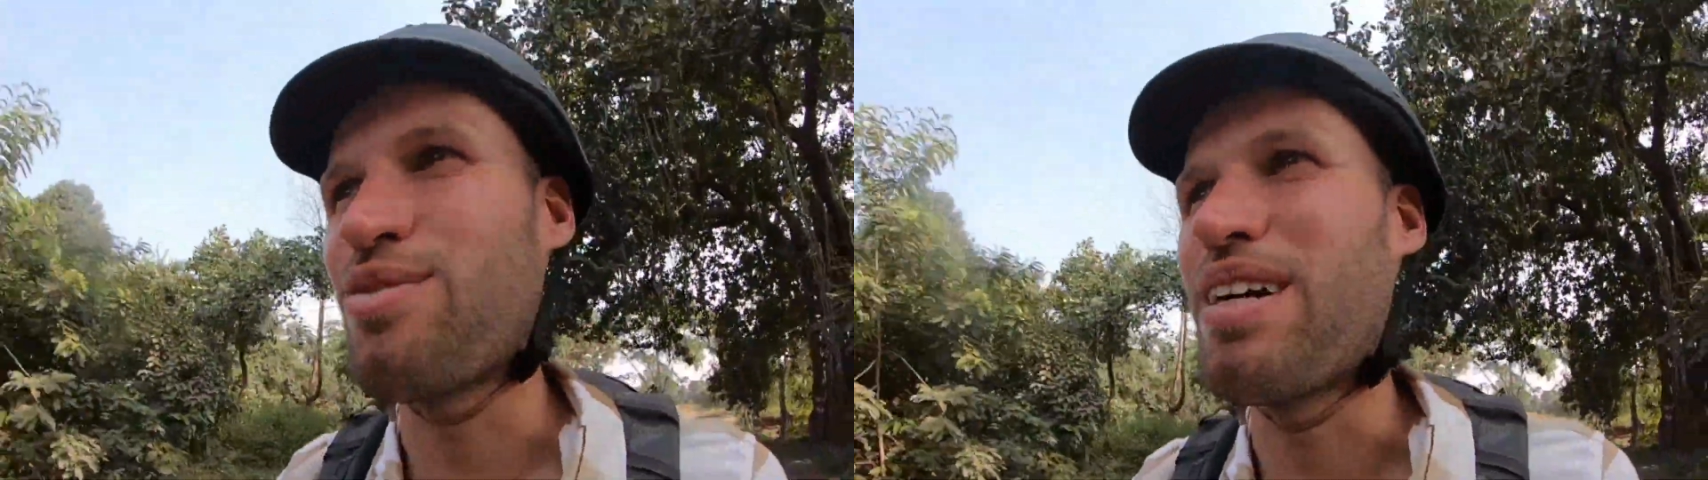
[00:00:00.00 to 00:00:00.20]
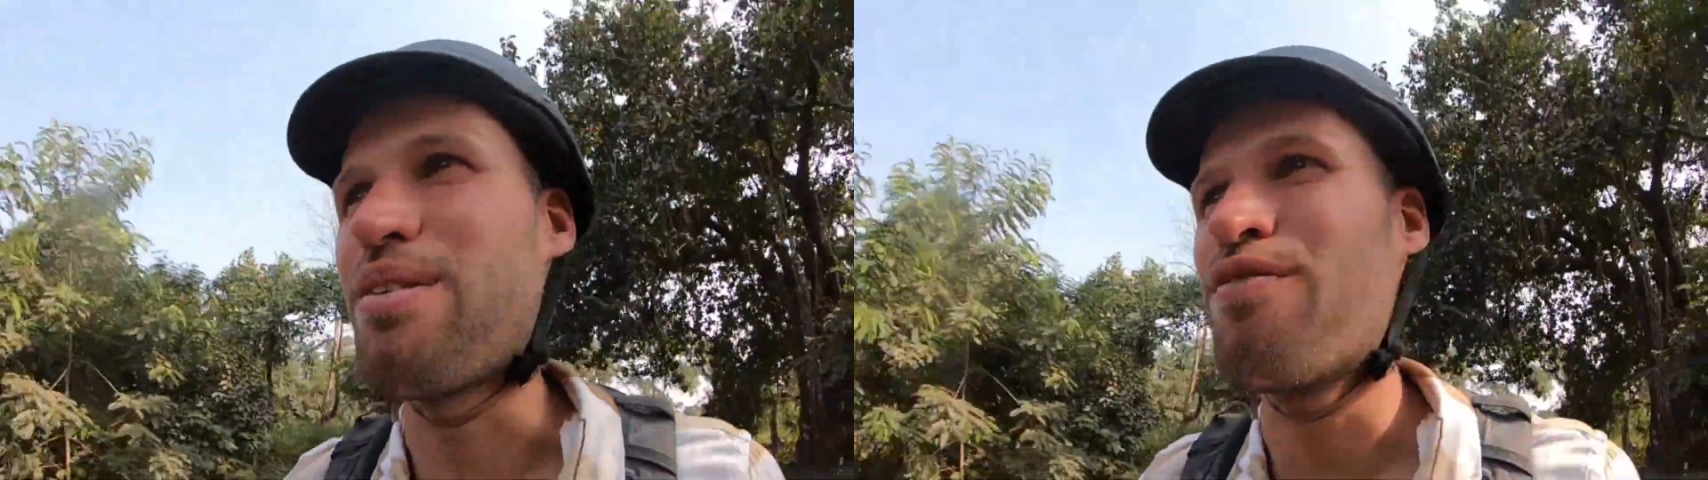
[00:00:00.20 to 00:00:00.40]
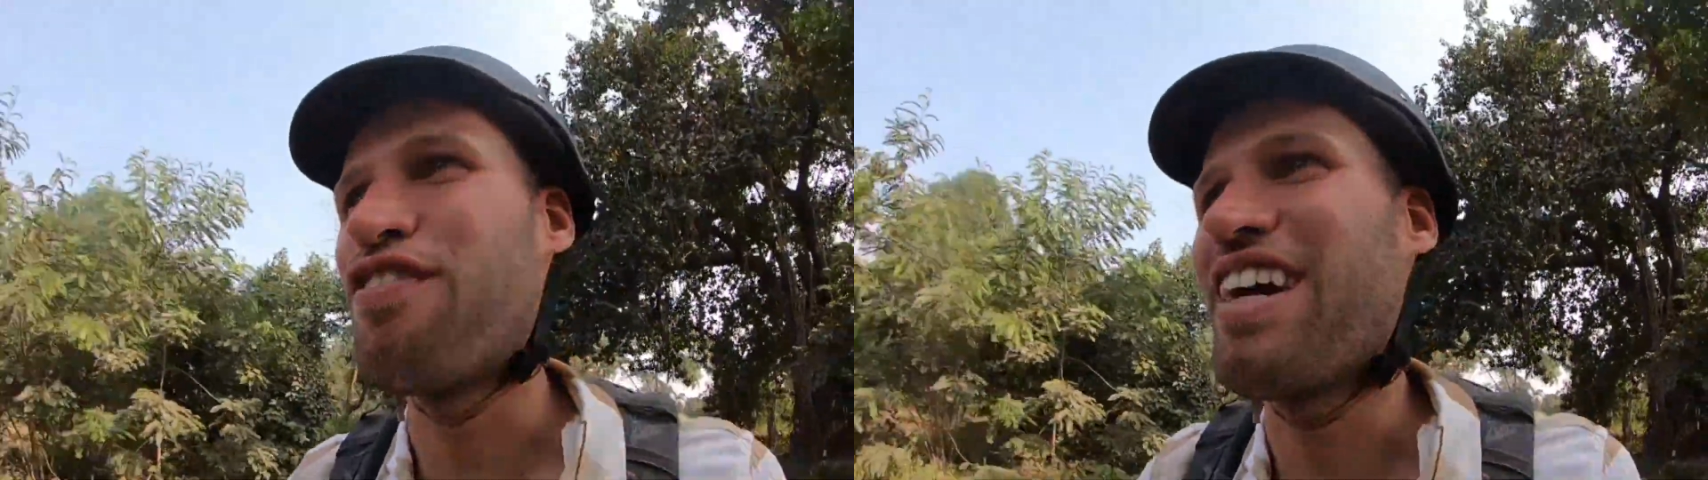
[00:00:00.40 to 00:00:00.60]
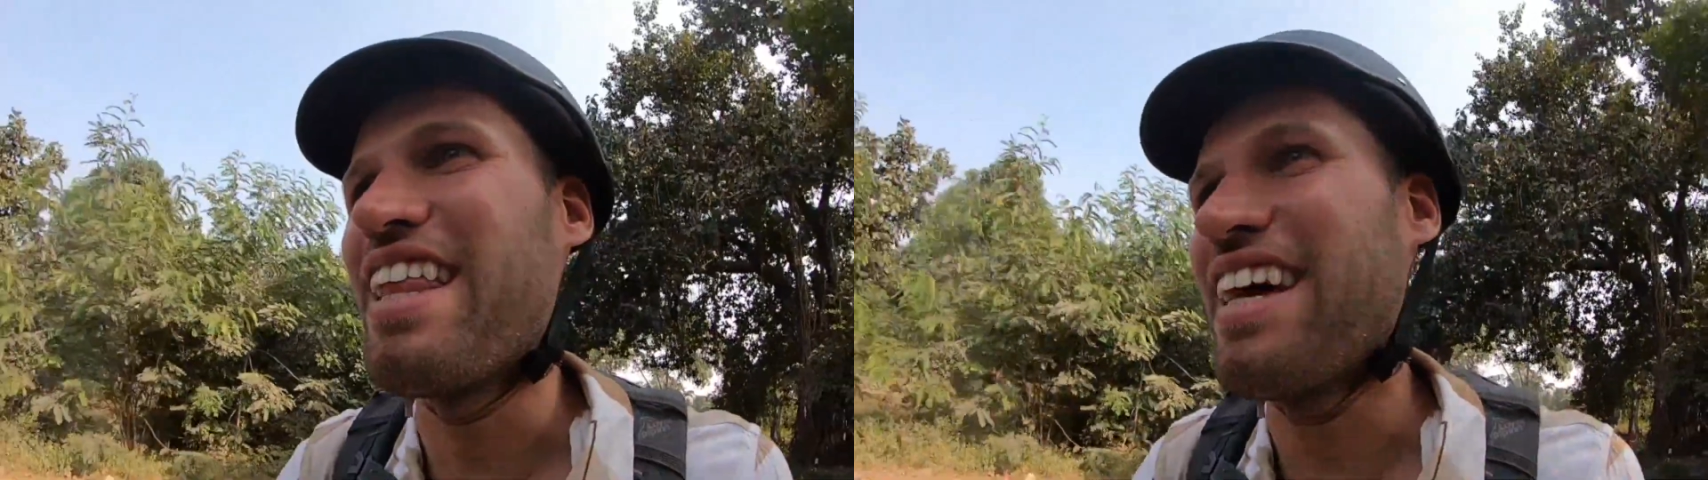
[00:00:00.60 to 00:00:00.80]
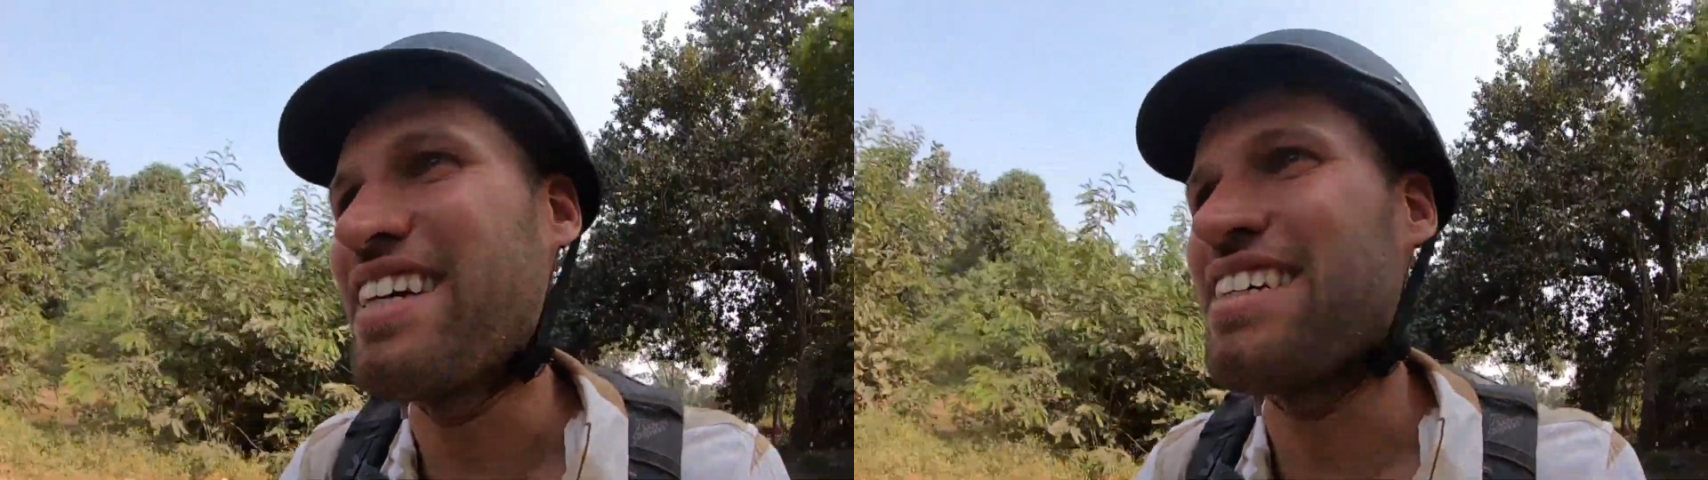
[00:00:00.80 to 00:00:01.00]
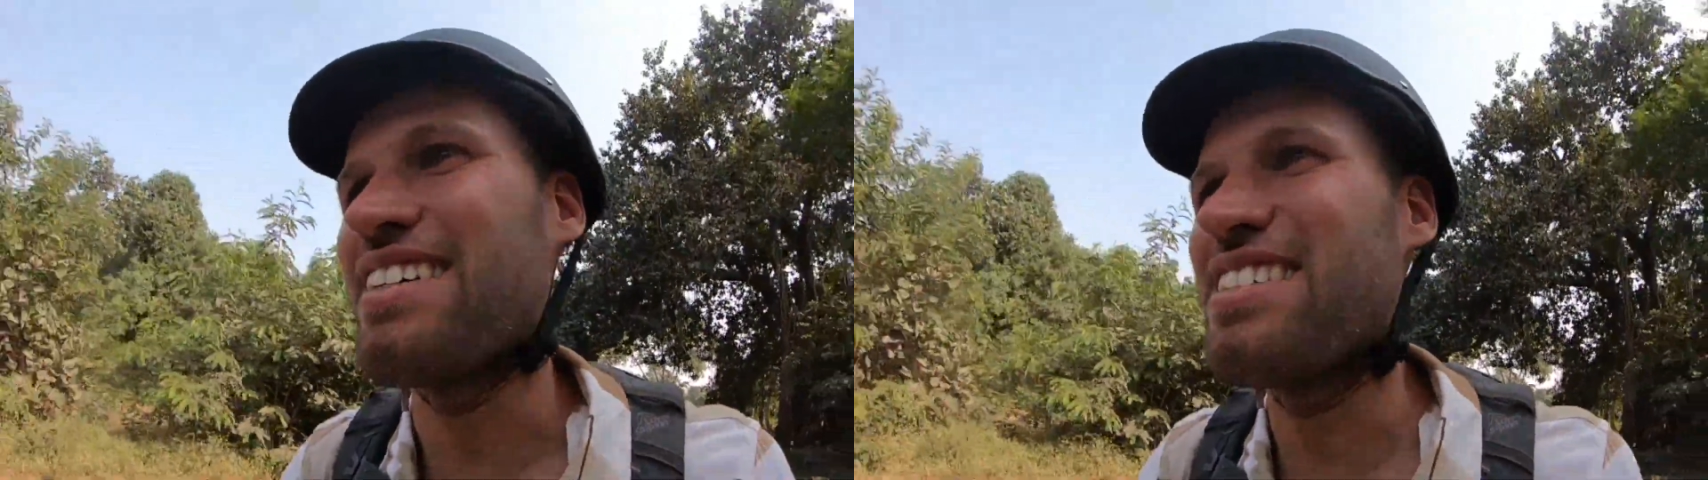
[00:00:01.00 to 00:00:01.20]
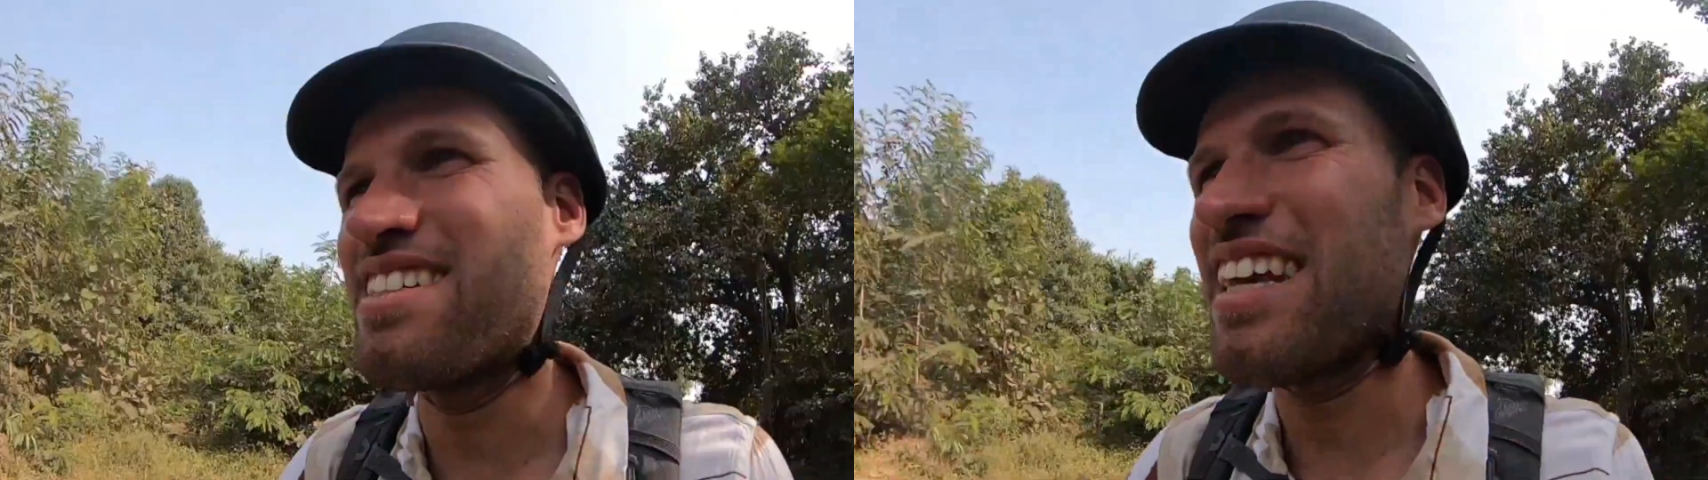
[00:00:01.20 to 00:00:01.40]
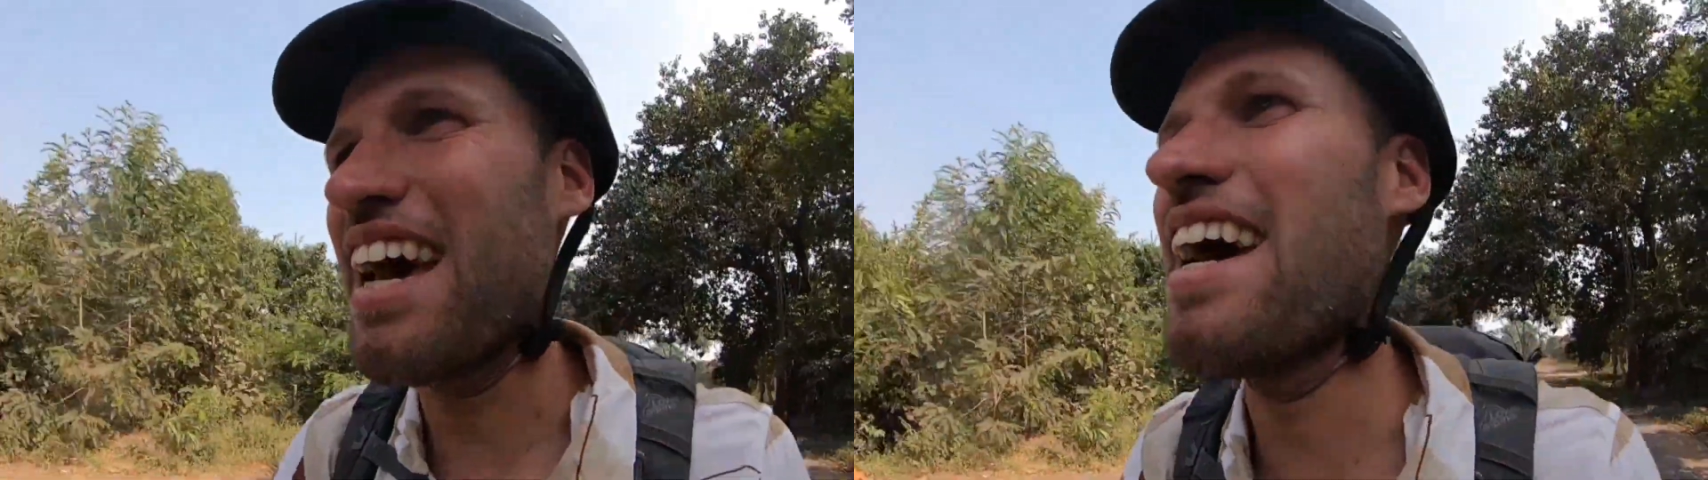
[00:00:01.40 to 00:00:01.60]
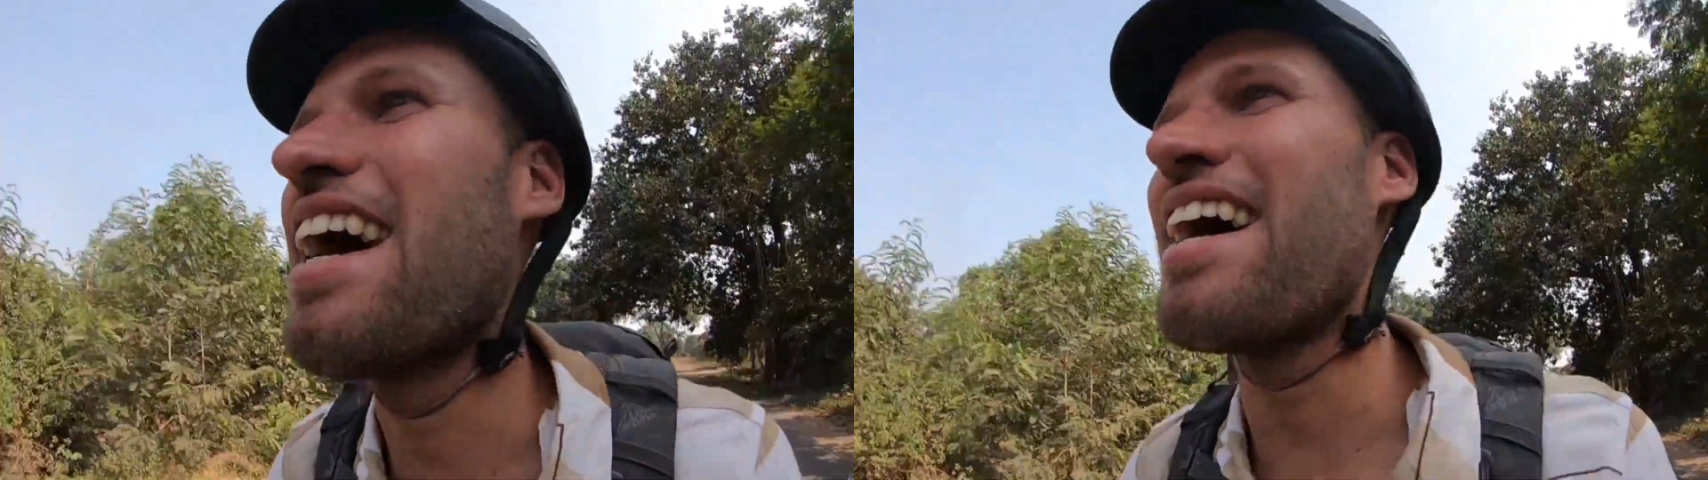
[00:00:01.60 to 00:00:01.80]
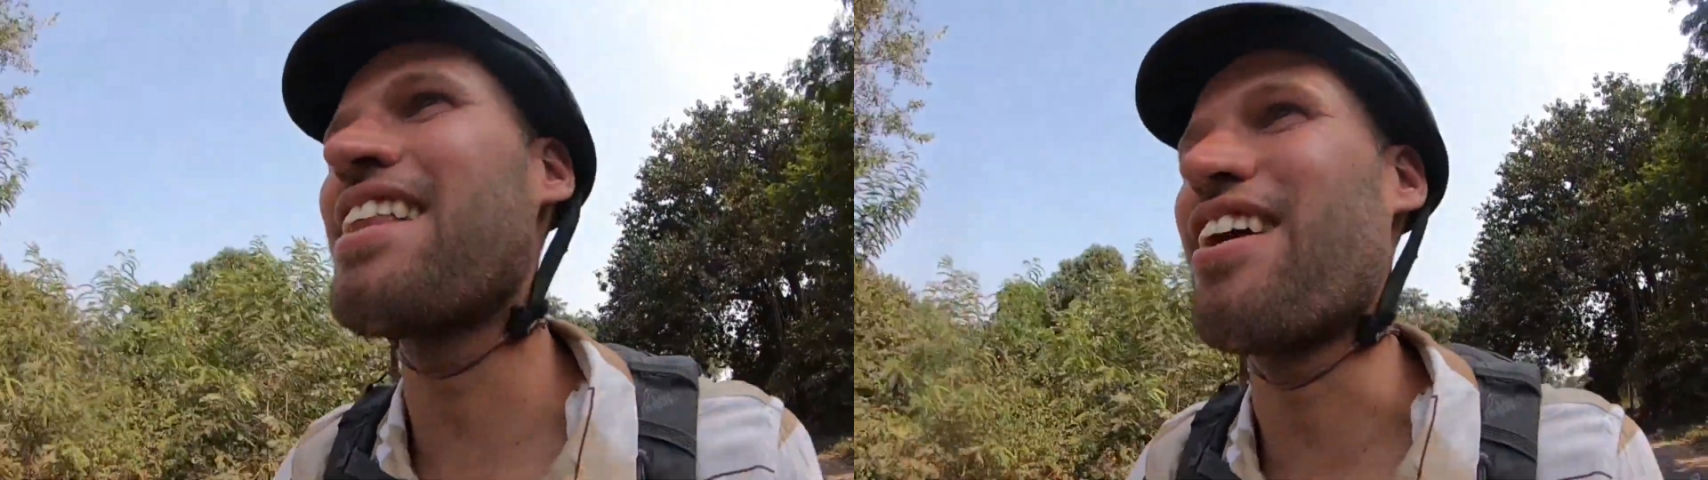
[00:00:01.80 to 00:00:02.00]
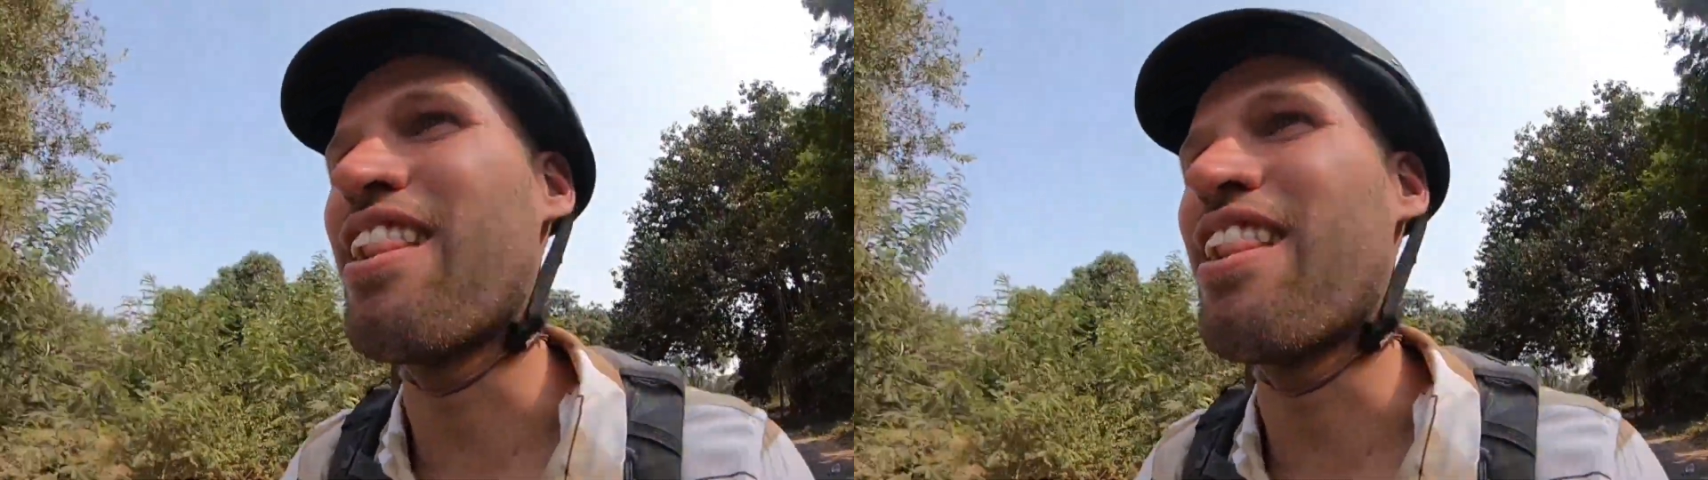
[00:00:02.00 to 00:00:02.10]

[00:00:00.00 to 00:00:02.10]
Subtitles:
when I'm feeling sad,